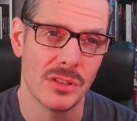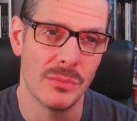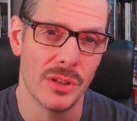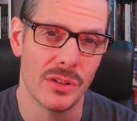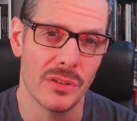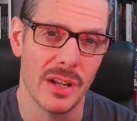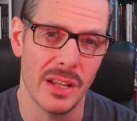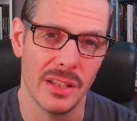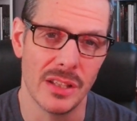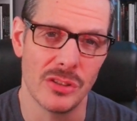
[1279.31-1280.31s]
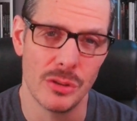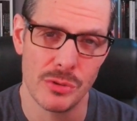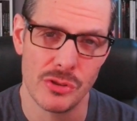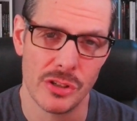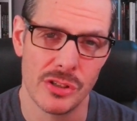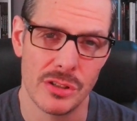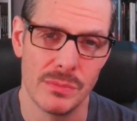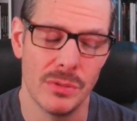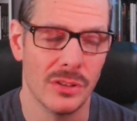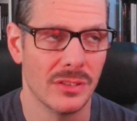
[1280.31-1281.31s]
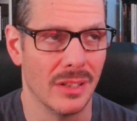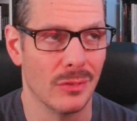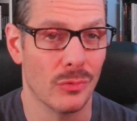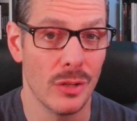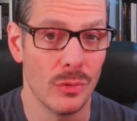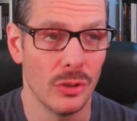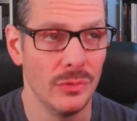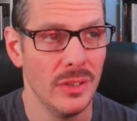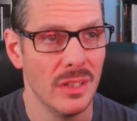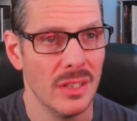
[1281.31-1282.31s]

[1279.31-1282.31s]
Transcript: some other alien superstructure books like Ringworld.